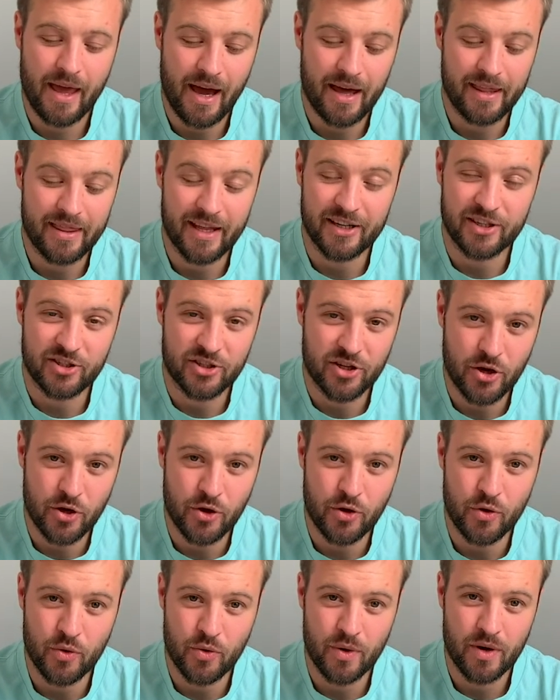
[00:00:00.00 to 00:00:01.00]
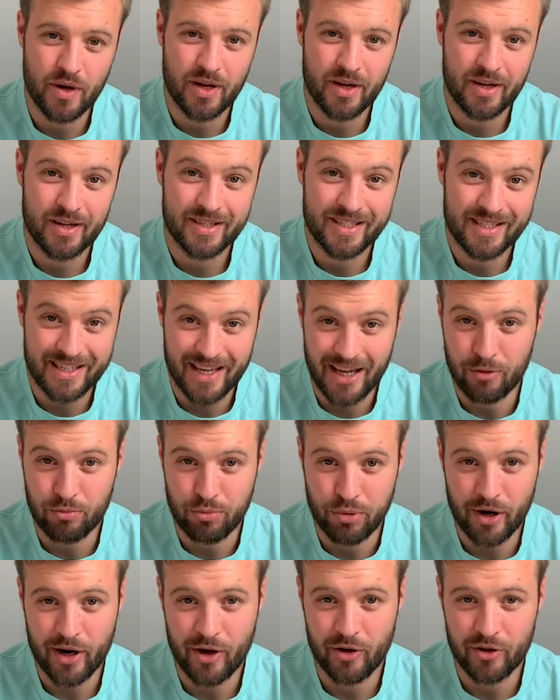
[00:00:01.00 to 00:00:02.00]
and then two,
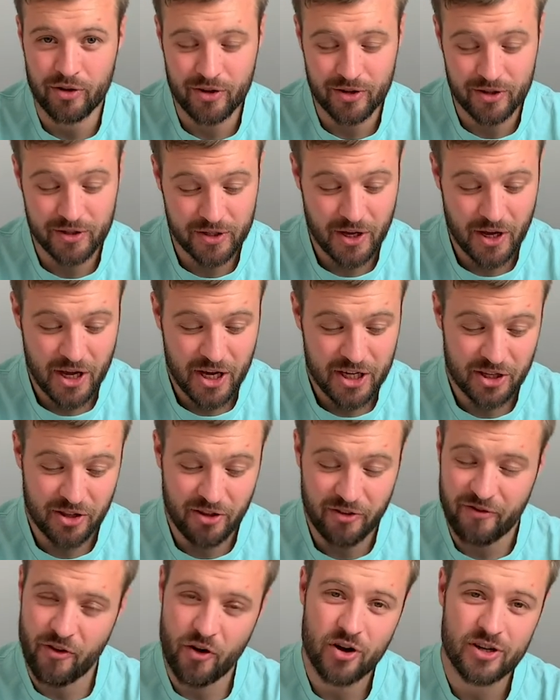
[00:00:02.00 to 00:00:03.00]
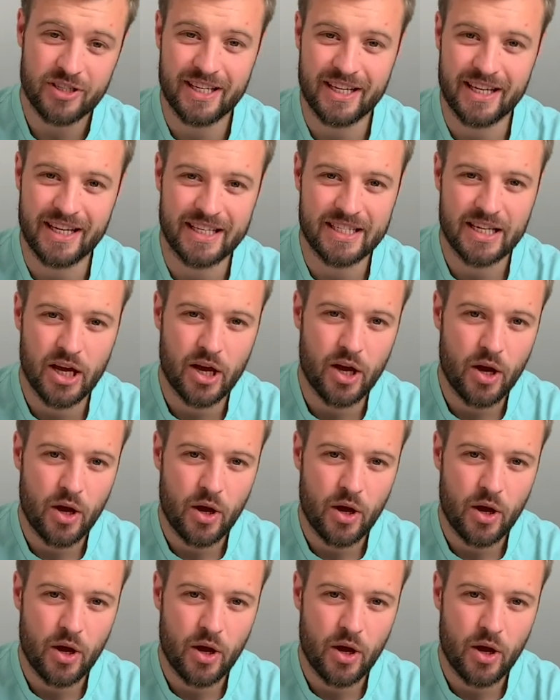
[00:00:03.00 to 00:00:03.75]
celebrate others. So the first thing is